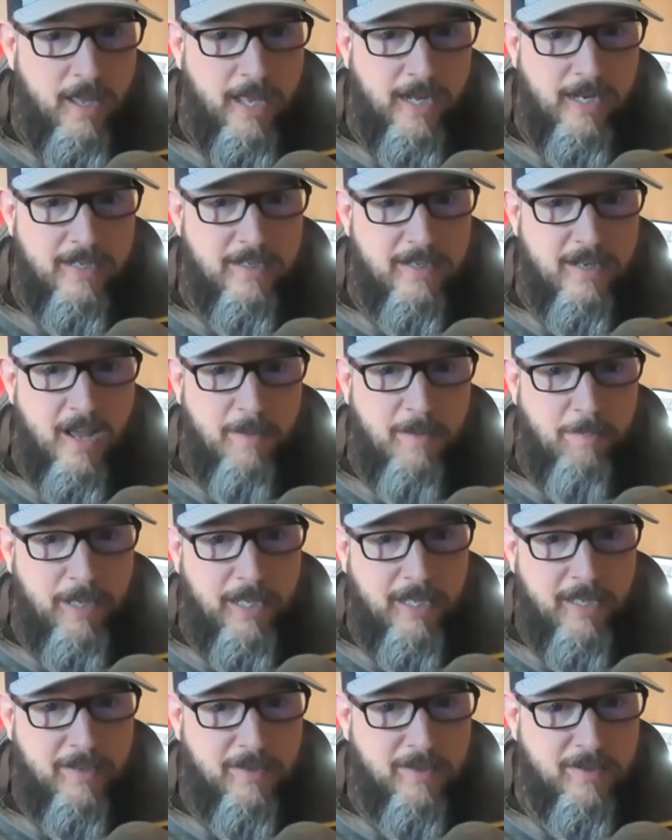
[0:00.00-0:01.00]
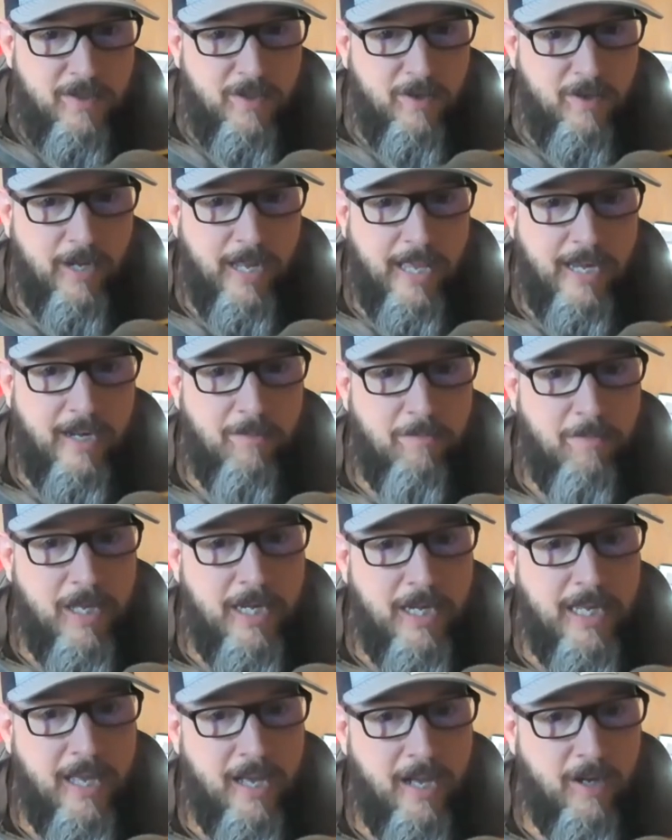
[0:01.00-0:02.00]
And it's not because they're getting
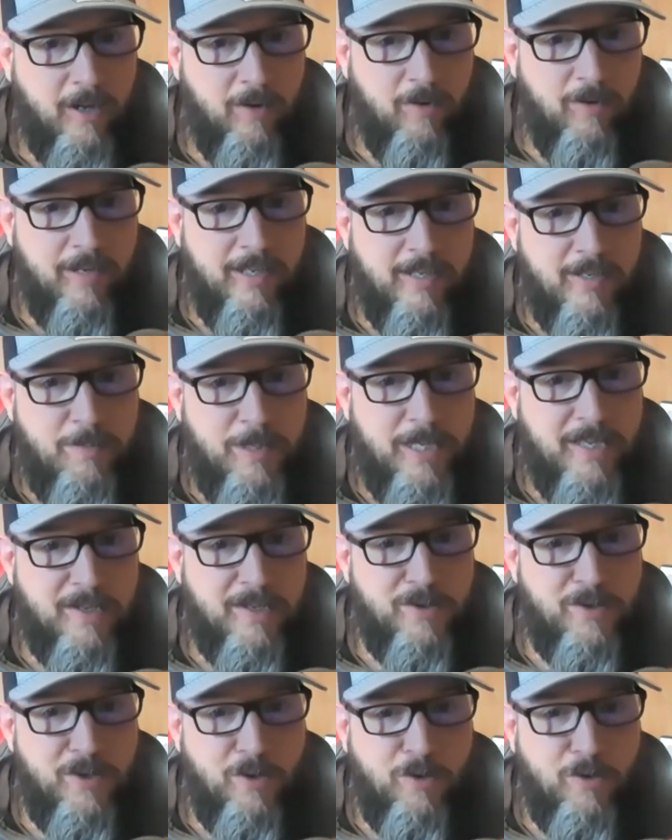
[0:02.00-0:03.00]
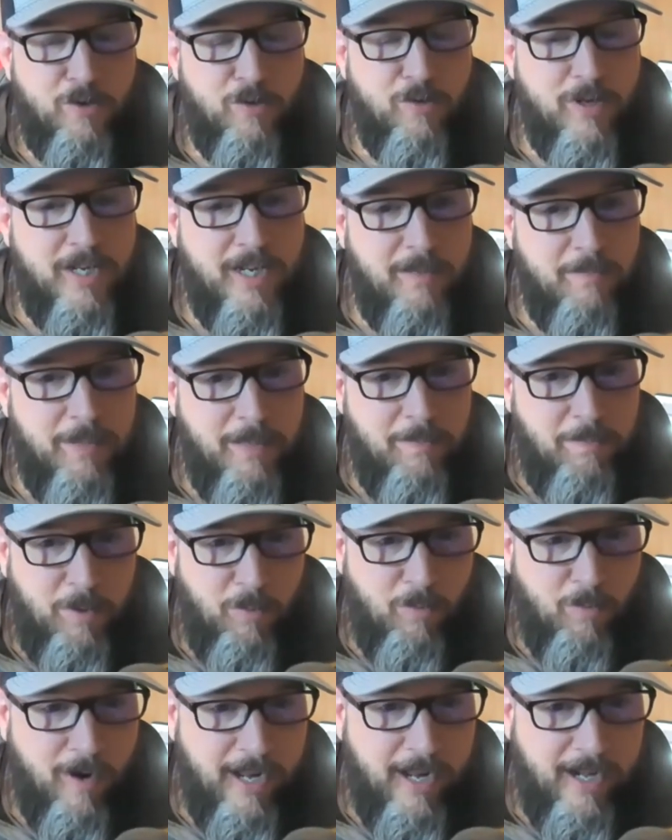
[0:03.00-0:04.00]
money hungry. It's because they're treating
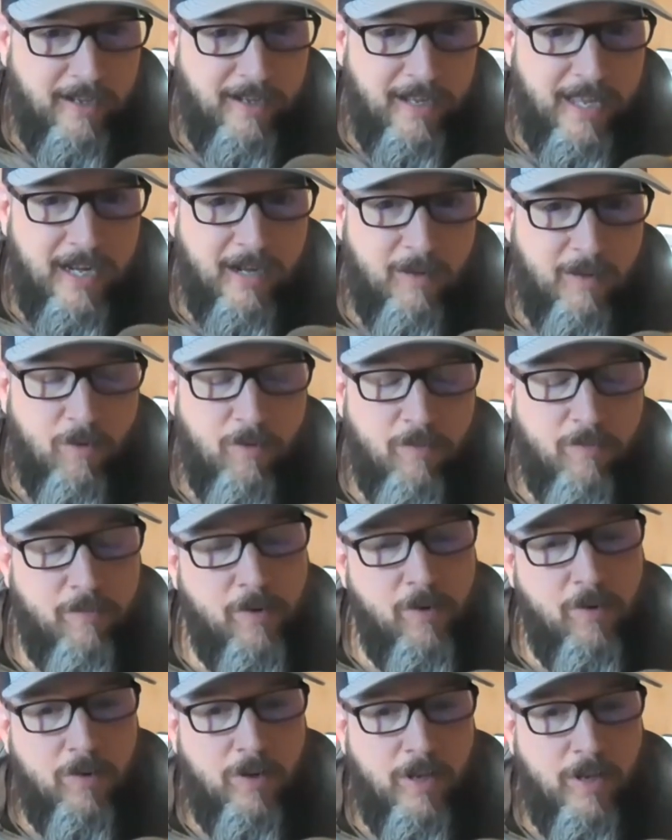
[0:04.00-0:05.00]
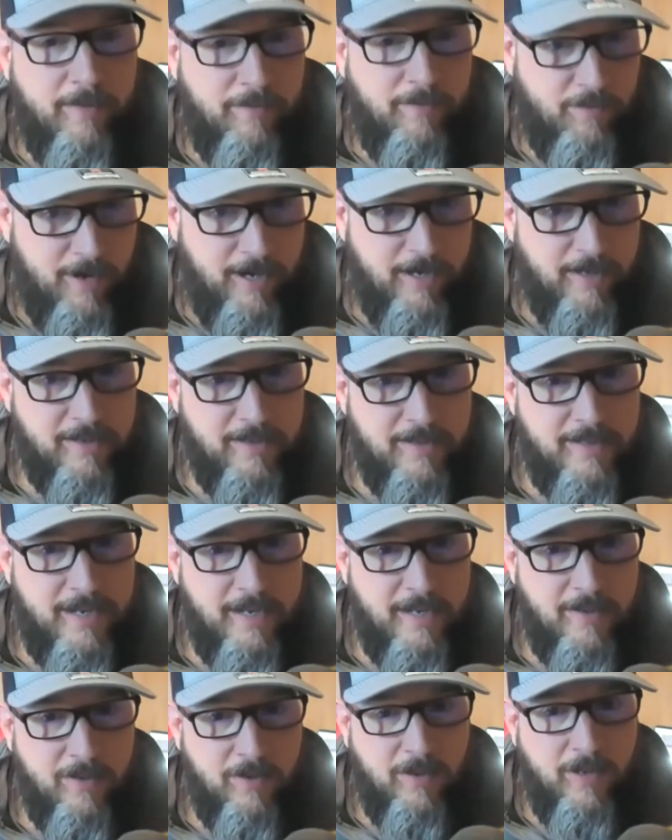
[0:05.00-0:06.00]
people right and getting referred left, right, and
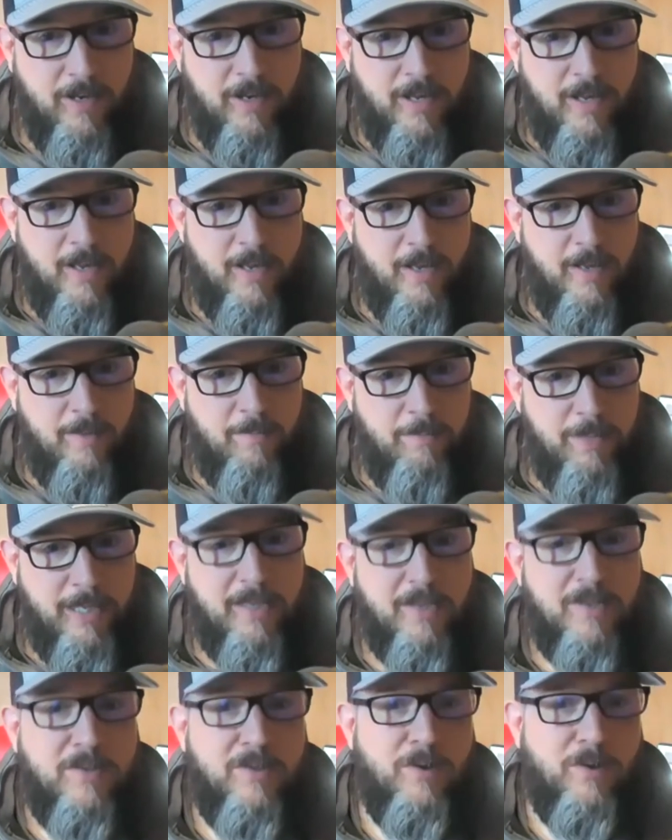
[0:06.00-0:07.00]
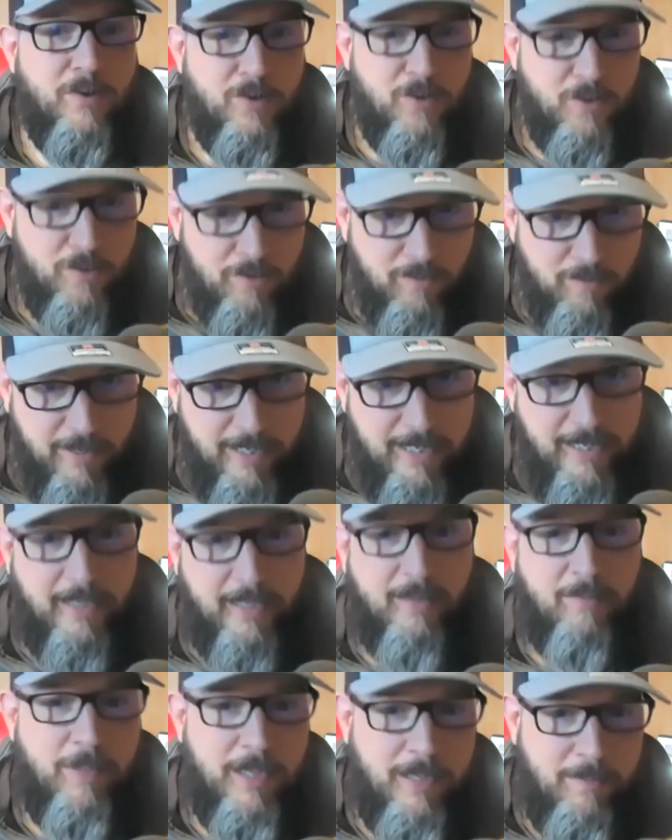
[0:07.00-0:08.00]
center, because they're
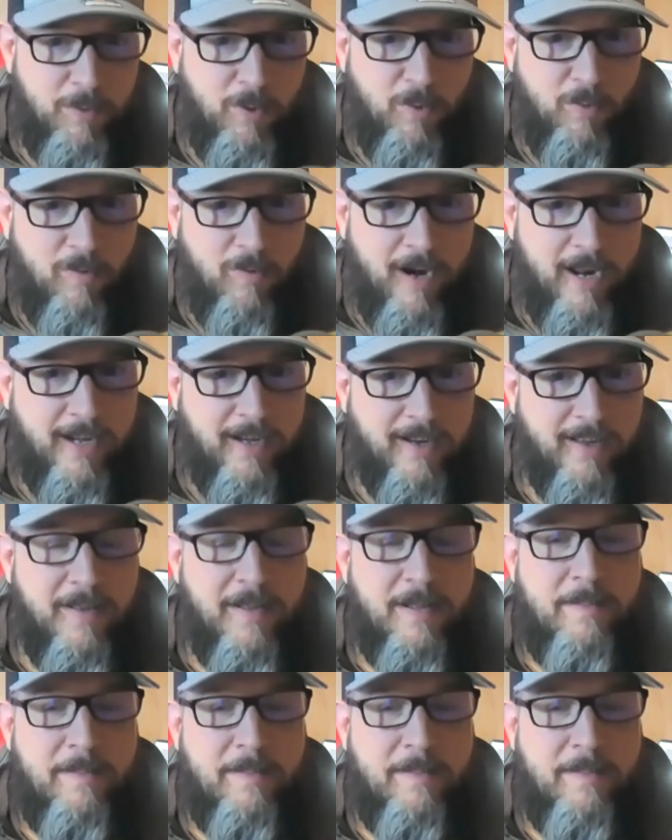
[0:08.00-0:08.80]
treating people right.